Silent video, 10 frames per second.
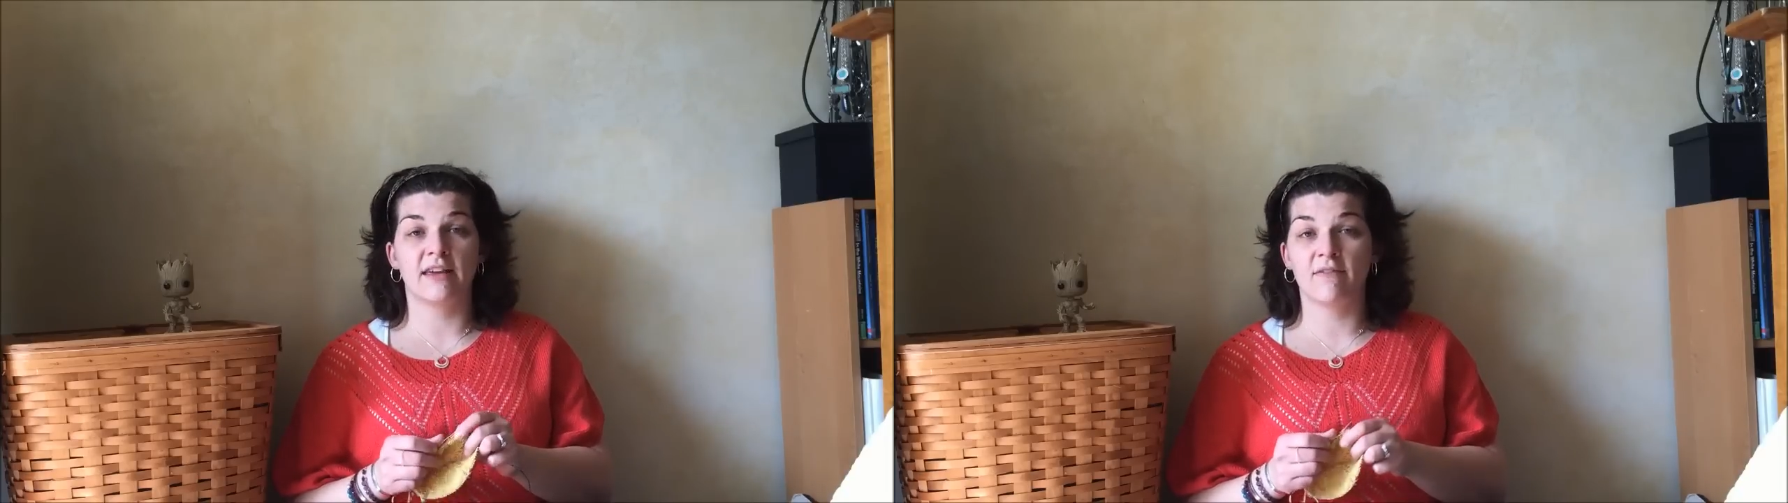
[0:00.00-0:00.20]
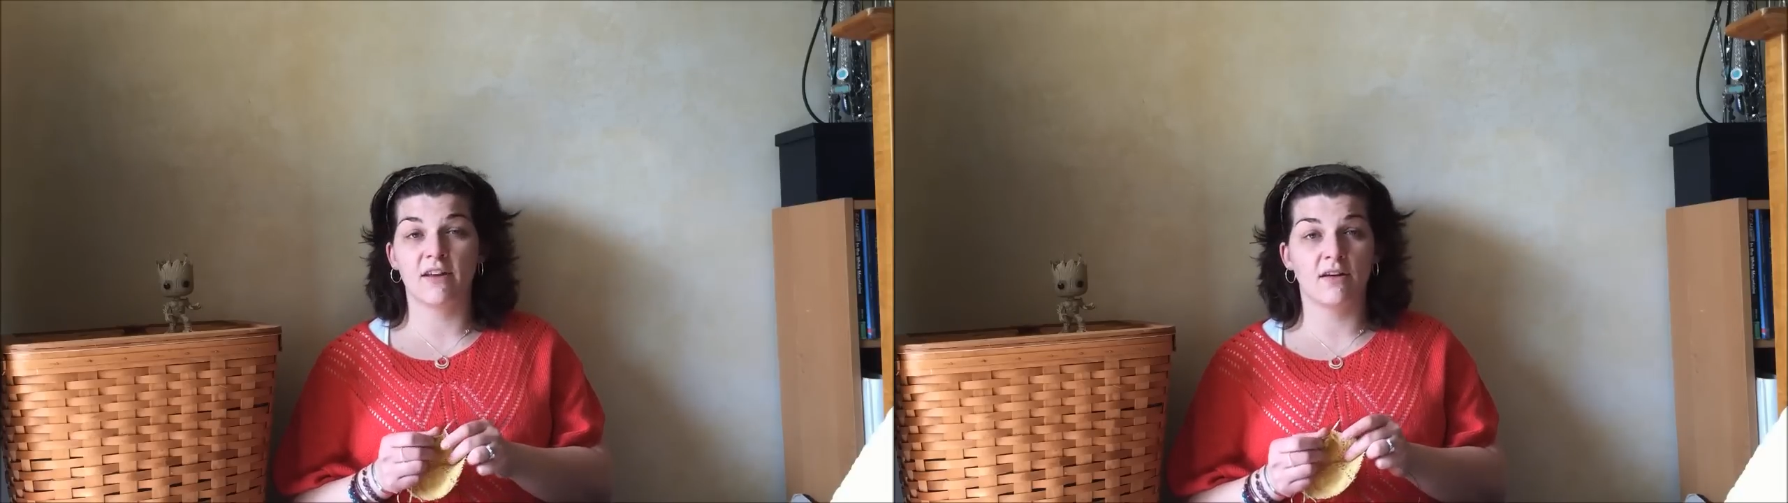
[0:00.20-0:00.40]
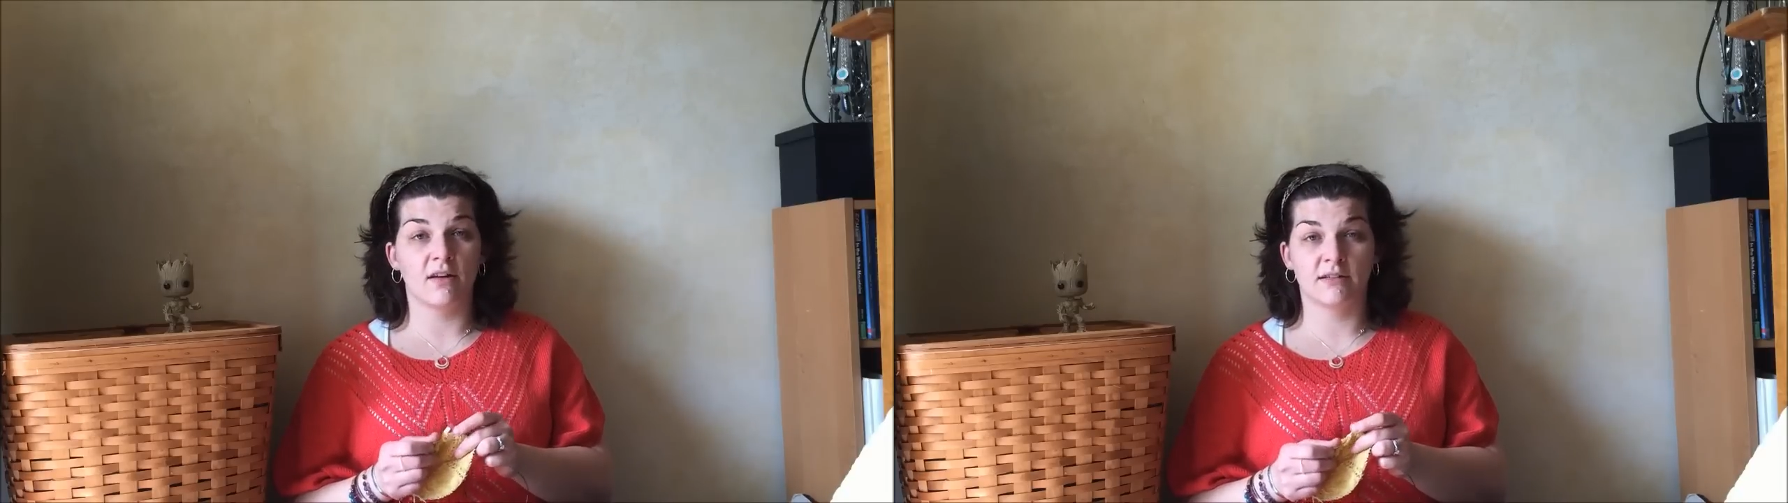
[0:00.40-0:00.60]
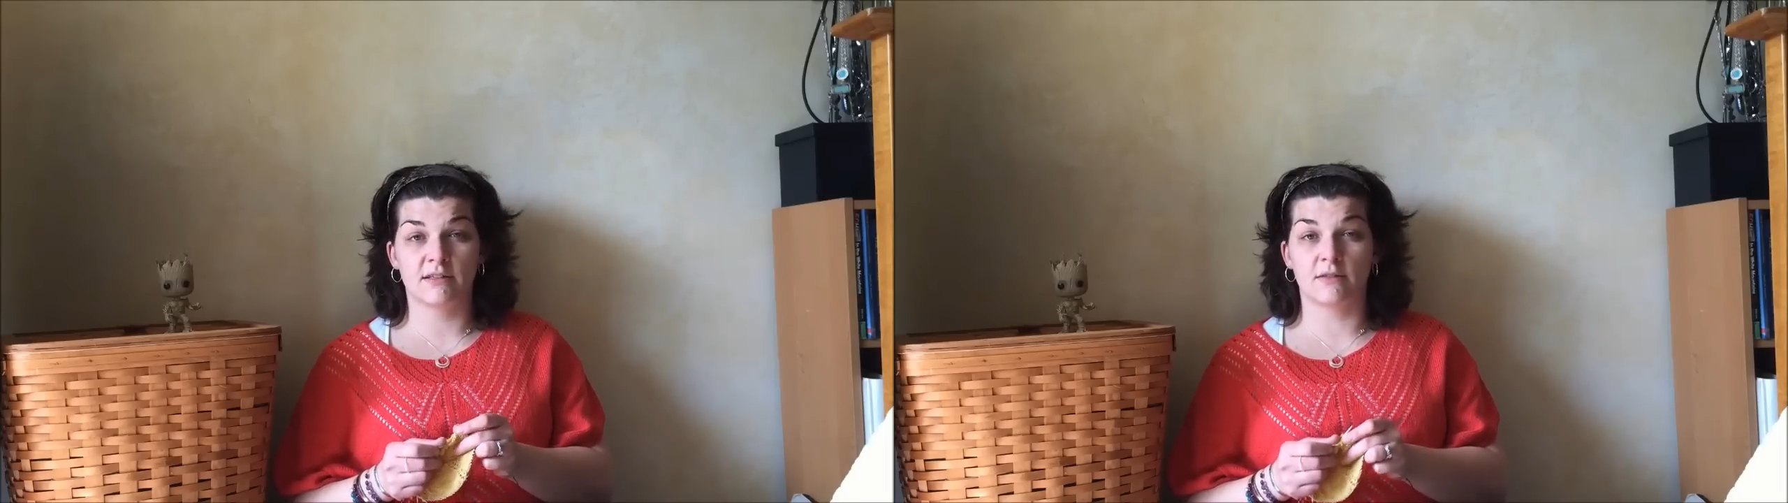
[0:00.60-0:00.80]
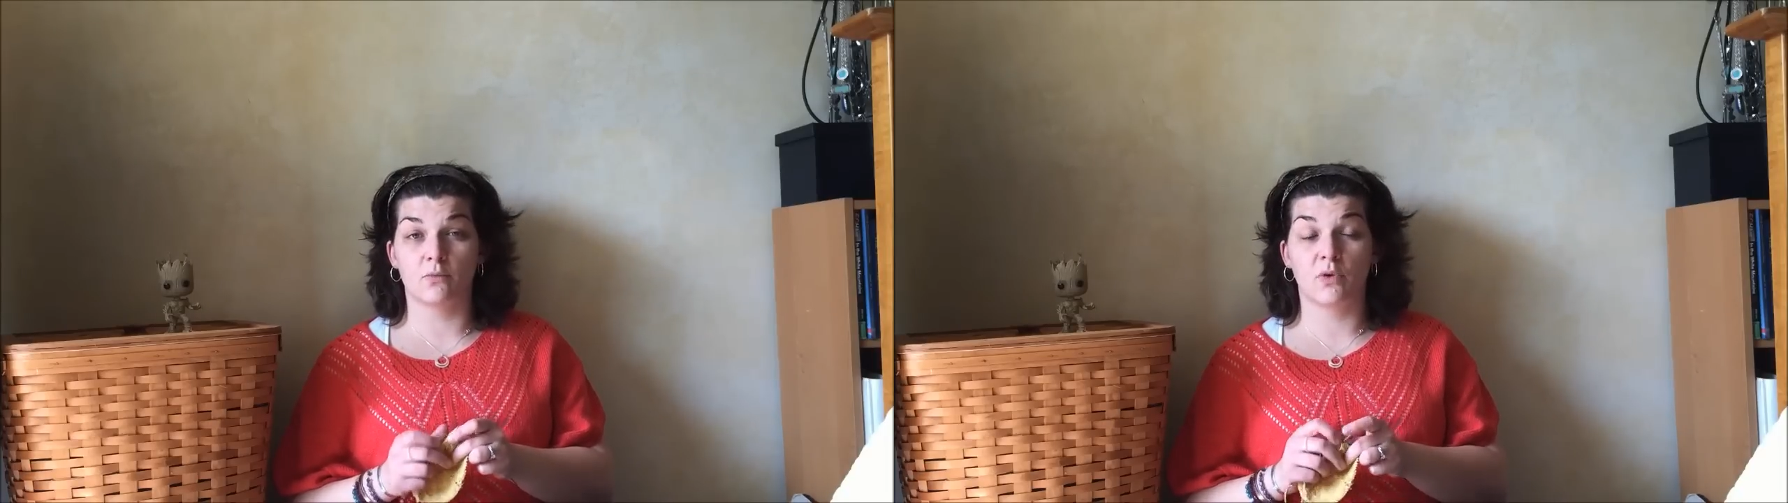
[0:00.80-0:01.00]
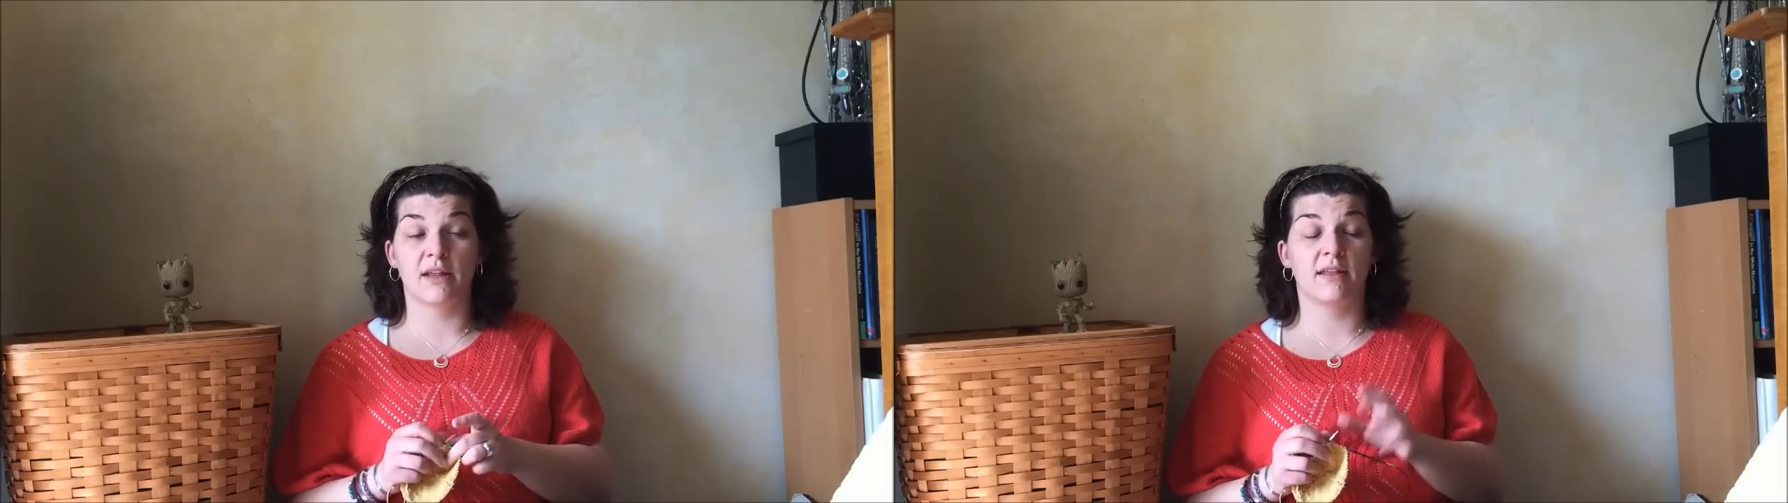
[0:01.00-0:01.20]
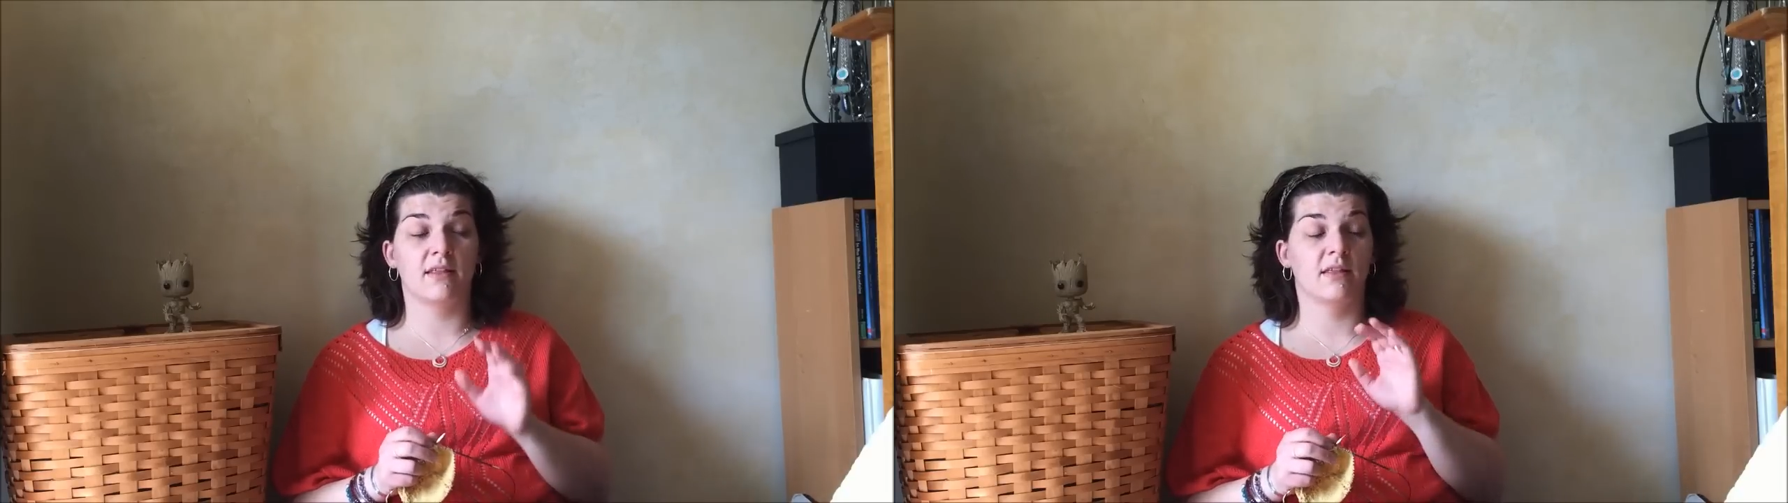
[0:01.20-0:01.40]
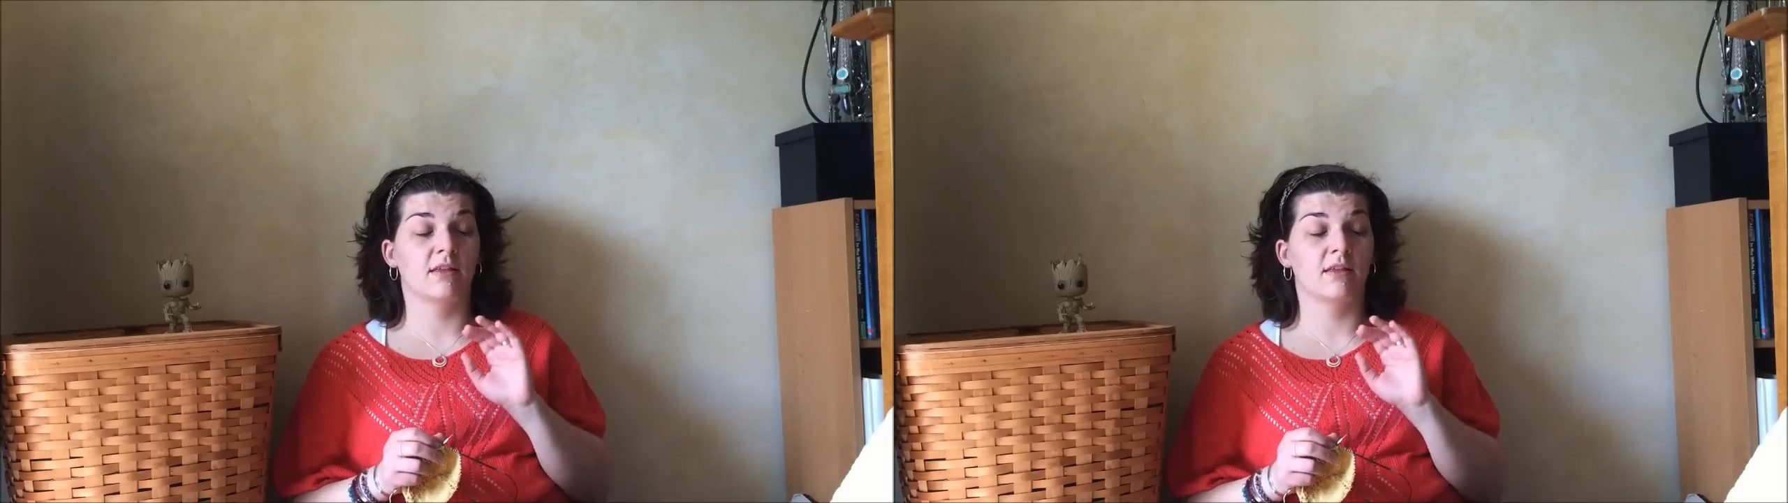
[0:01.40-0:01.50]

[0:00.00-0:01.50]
even with